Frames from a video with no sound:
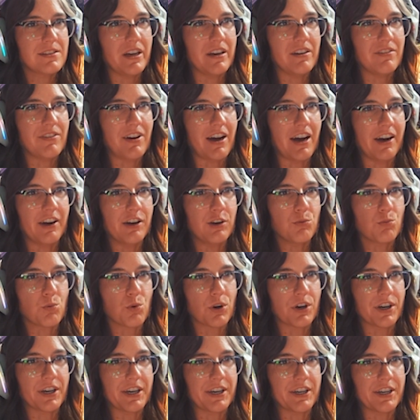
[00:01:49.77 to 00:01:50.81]
we have Iron
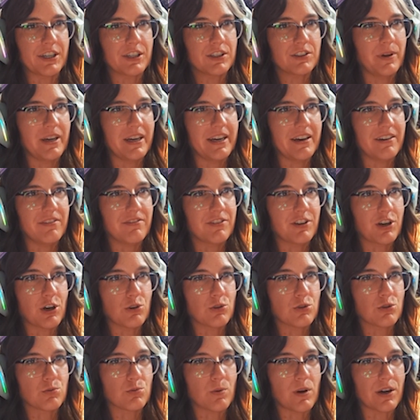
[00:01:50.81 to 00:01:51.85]
Warrior, we have
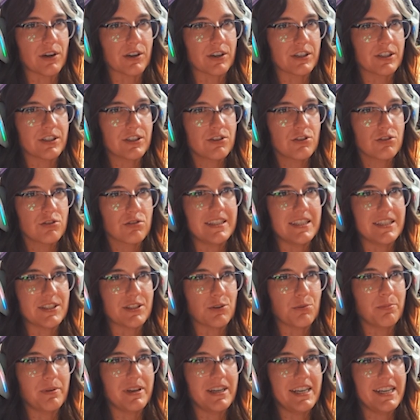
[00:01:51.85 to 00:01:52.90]
Ghost Walkers,
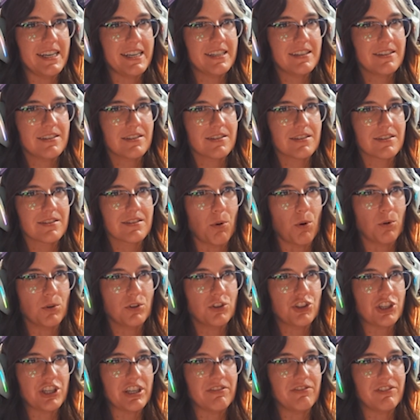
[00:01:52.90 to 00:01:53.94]
Disobedience, Bold
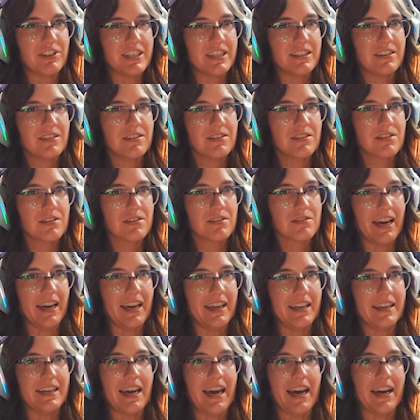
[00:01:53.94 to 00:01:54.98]
Chieftains,
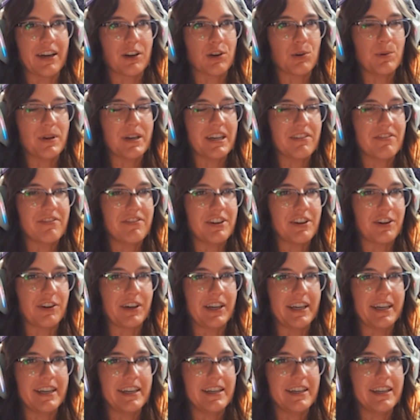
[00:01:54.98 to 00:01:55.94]
and Echoing Fury.